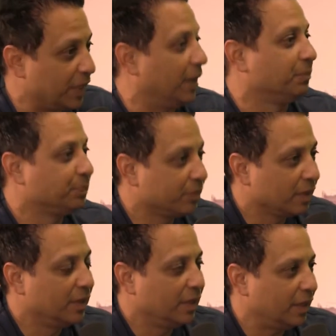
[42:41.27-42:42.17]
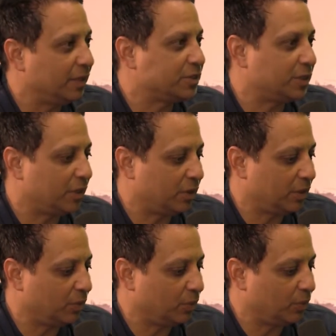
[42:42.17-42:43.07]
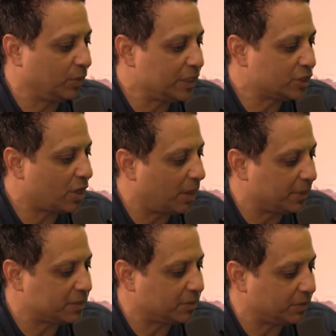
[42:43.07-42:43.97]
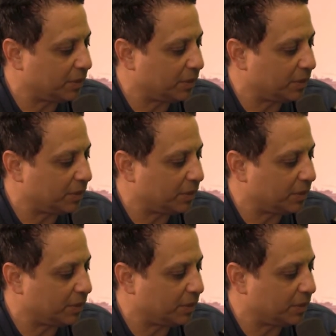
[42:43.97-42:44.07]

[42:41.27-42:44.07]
Yeah. It's when these comics,